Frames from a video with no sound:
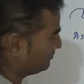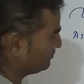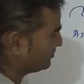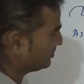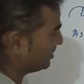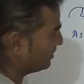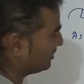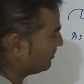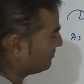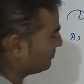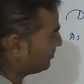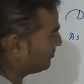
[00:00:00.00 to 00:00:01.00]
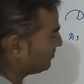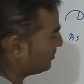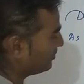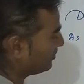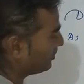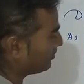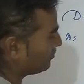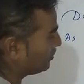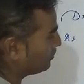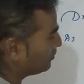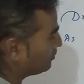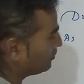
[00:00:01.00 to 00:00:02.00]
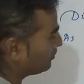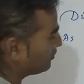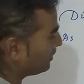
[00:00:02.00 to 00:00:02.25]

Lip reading: then displacement equal to